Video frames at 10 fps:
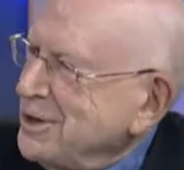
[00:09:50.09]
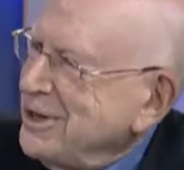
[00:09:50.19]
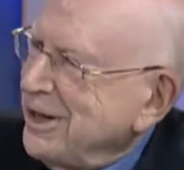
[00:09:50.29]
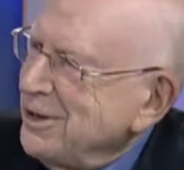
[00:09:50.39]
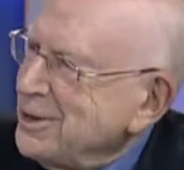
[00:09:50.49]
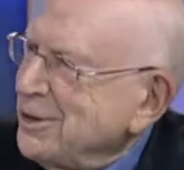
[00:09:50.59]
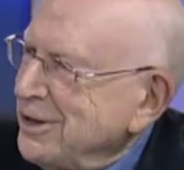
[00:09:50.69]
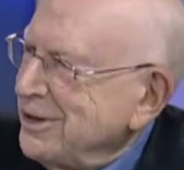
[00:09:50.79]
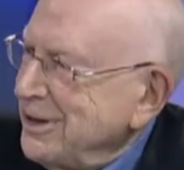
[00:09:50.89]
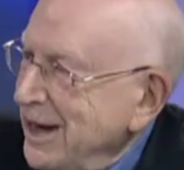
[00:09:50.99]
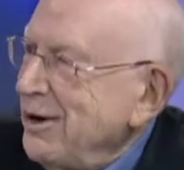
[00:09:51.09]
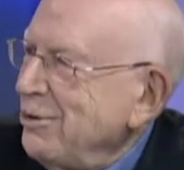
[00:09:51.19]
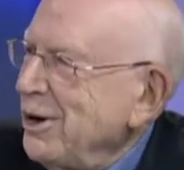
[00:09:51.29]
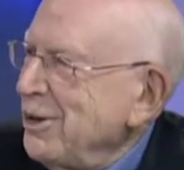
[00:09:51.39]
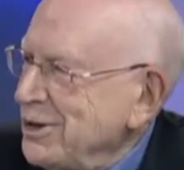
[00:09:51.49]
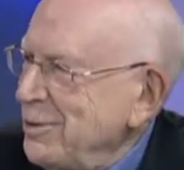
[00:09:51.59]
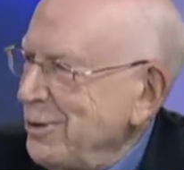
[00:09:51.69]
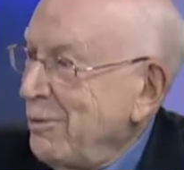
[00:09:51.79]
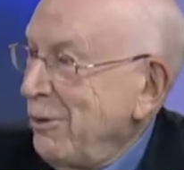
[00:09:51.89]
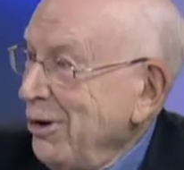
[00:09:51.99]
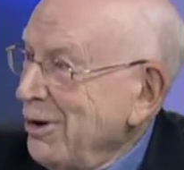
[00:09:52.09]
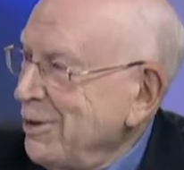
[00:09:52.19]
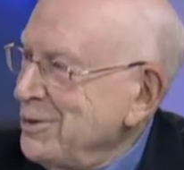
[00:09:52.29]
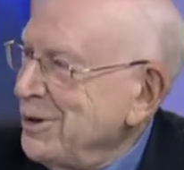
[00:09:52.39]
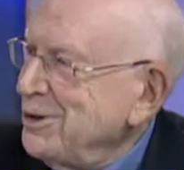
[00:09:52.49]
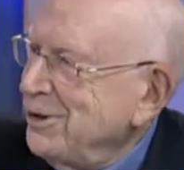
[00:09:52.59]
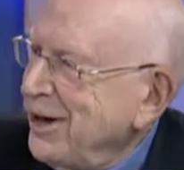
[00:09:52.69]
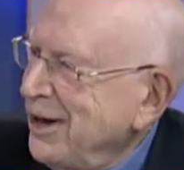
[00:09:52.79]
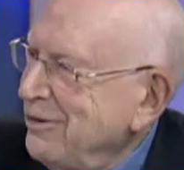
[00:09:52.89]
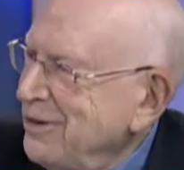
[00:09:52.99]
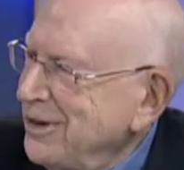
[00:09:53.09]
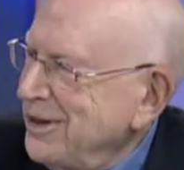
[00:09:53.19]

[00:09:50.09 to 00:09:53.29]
But tell us now what are some of the programs that you have.